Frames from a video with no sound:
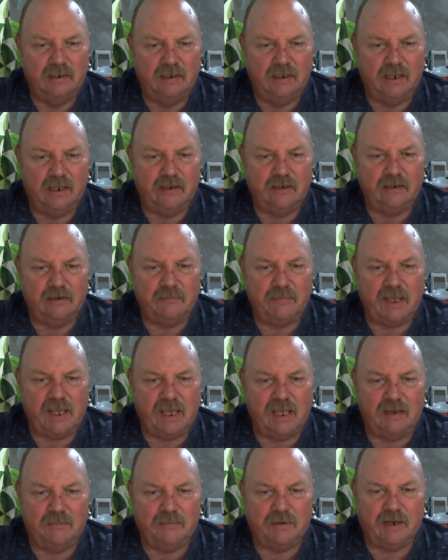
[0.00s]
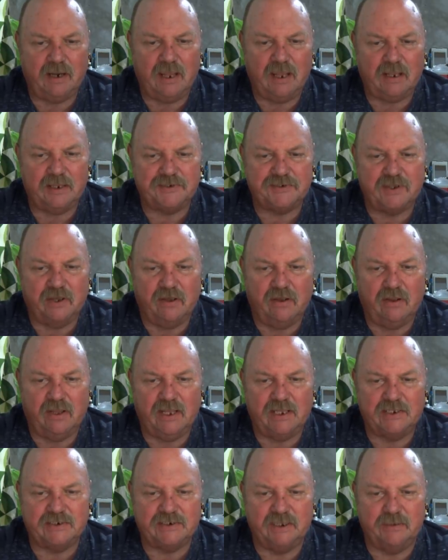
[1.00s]
A good man, but like us all,
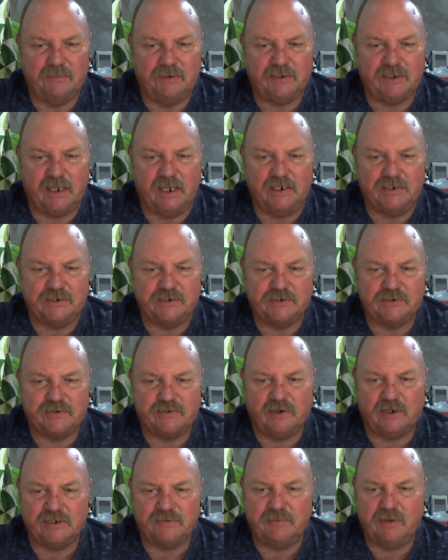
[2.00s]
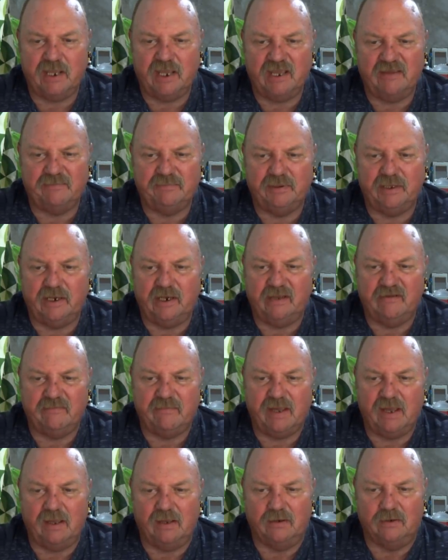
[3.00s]
has limitations. Trust me, I have plenty of
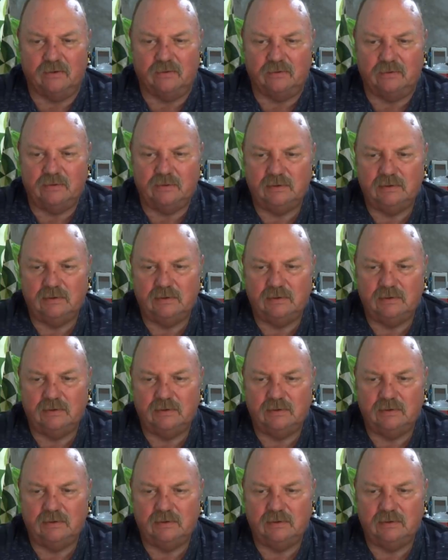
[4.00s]
my own.